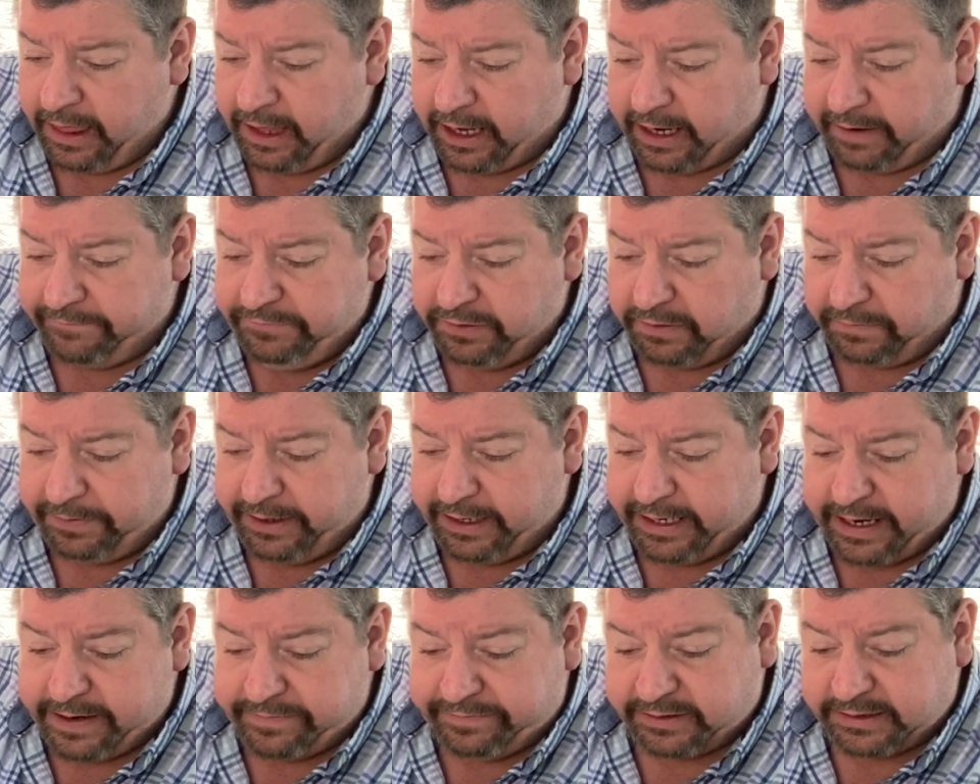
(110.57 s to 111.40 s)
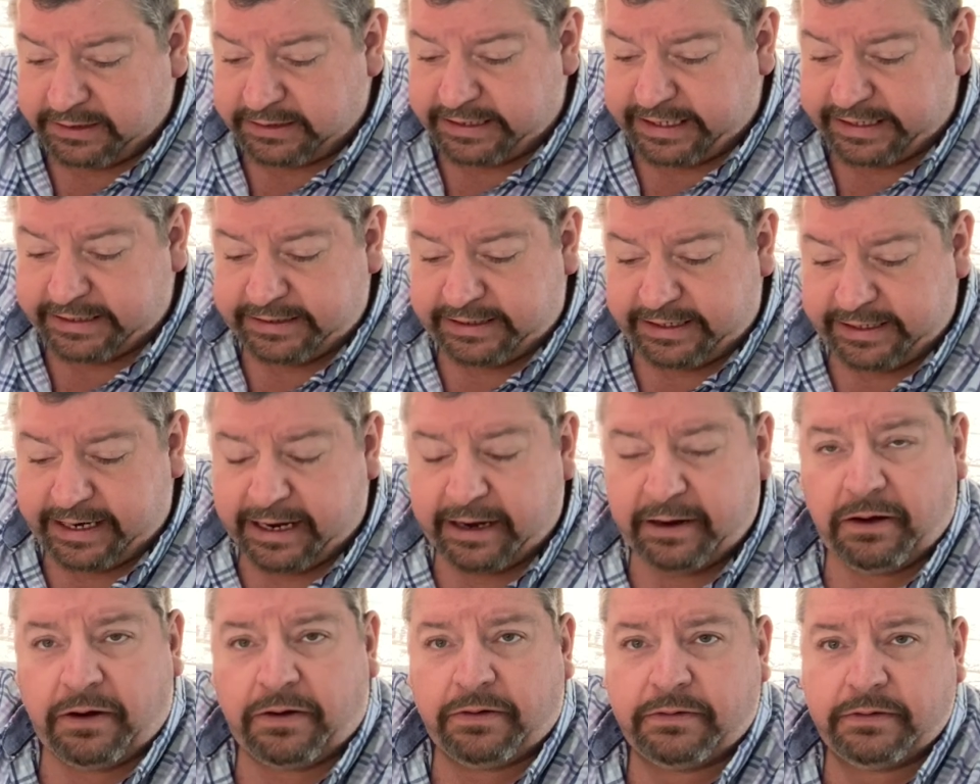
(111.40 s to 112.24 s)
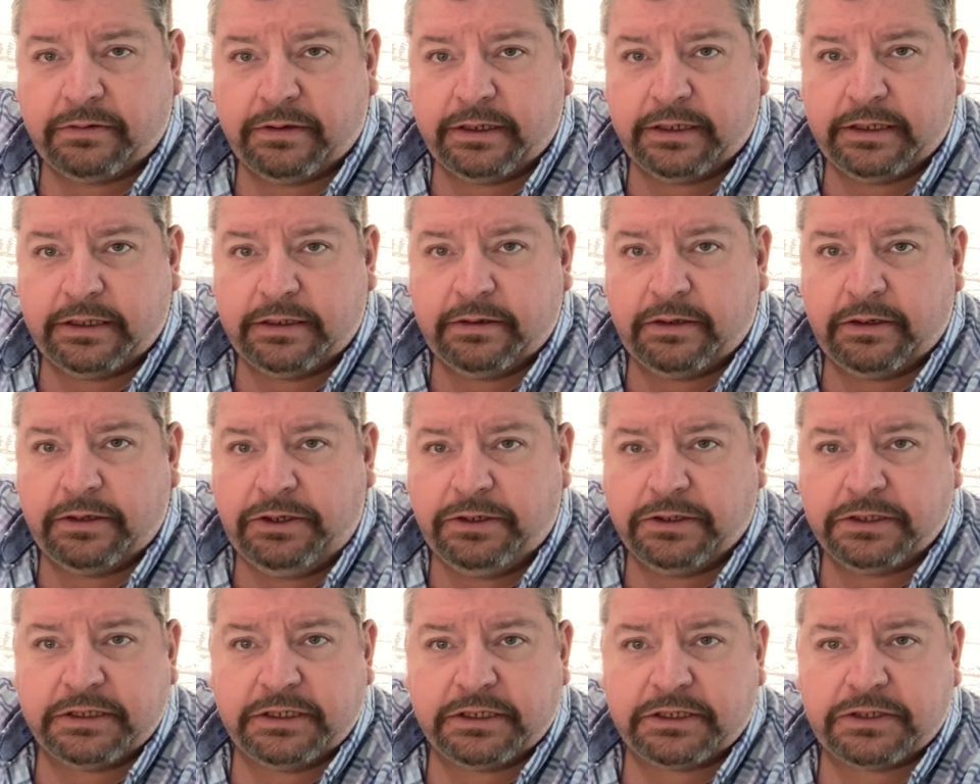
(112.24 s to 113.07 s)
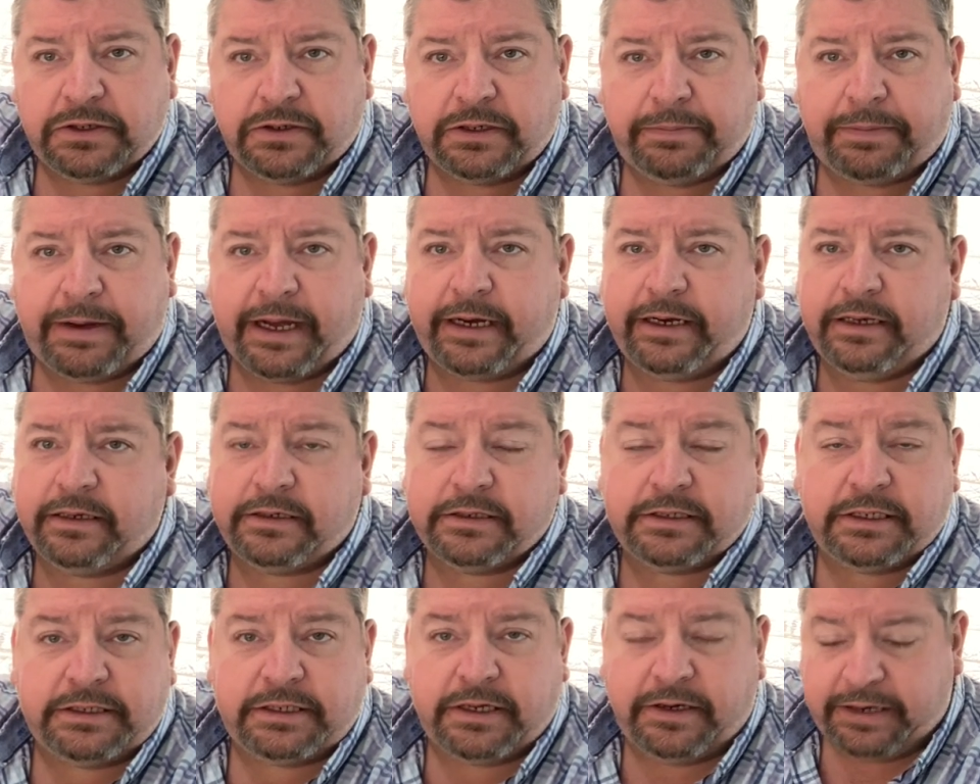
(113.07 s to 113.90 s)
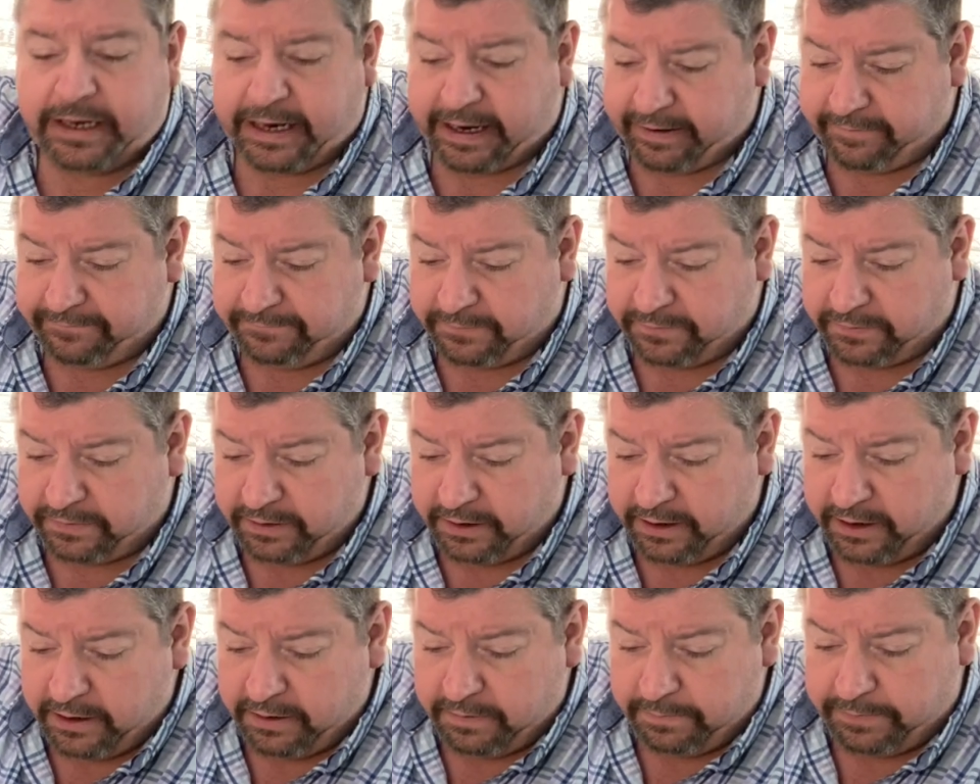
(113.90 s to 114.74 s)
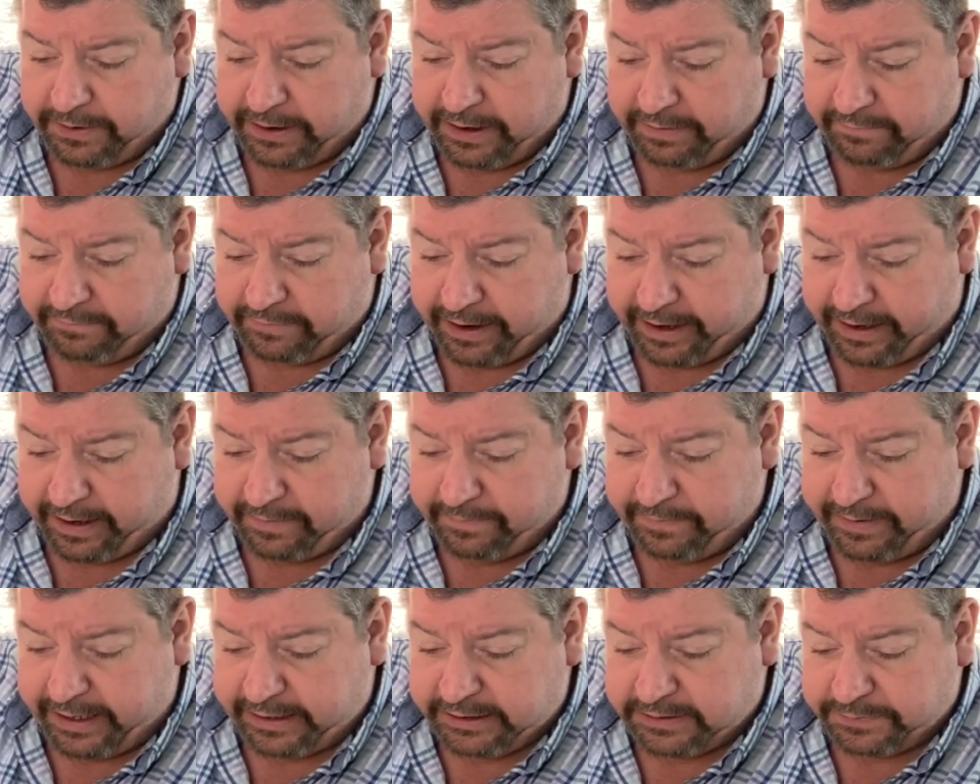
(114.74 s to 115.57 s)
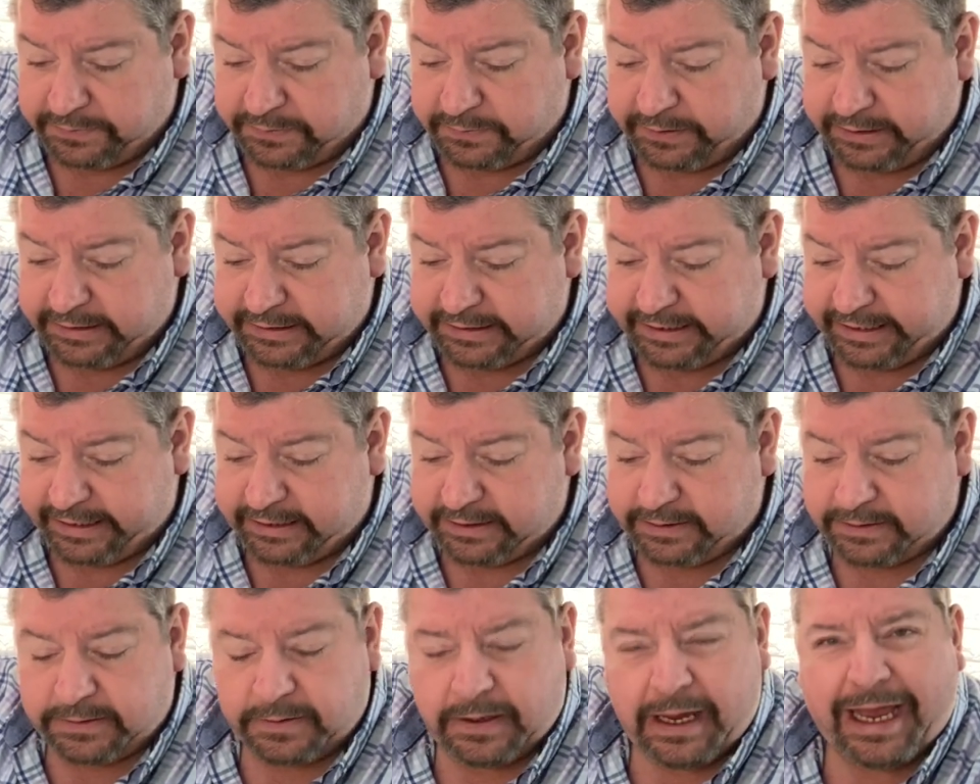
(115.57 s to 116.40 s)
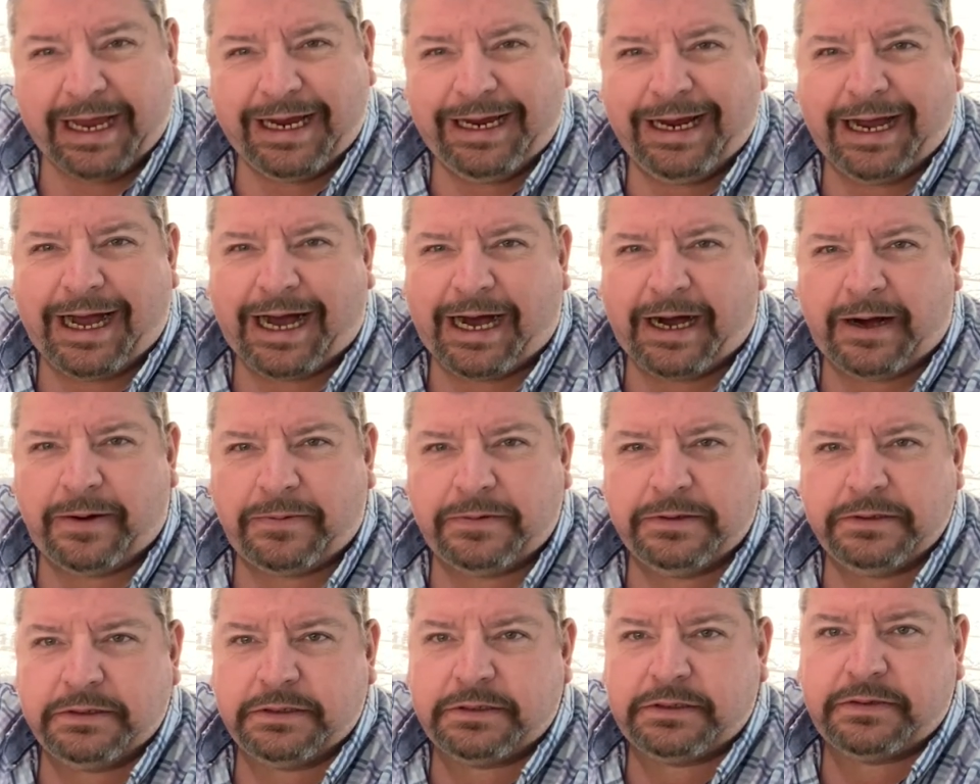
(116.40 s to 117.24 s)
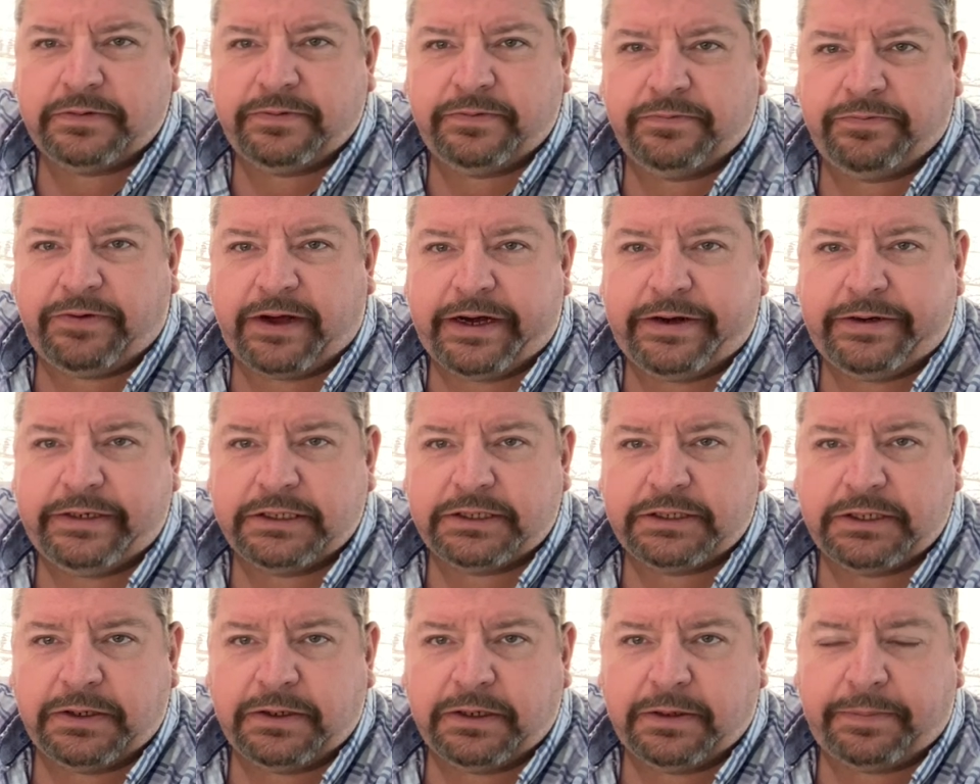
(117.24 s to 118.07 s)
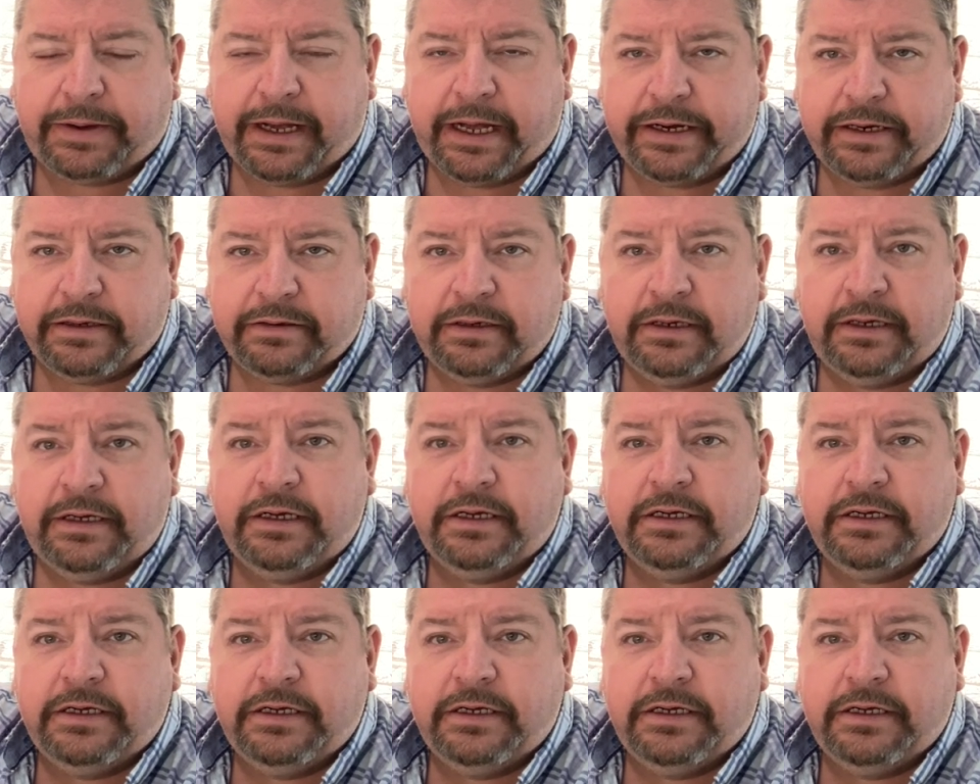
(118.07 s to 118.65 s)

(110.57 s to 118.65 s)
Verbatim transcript: I've not been able to test it out on using a solar panel because I don't have one, but it recommends between six to eight hours via a solar panel.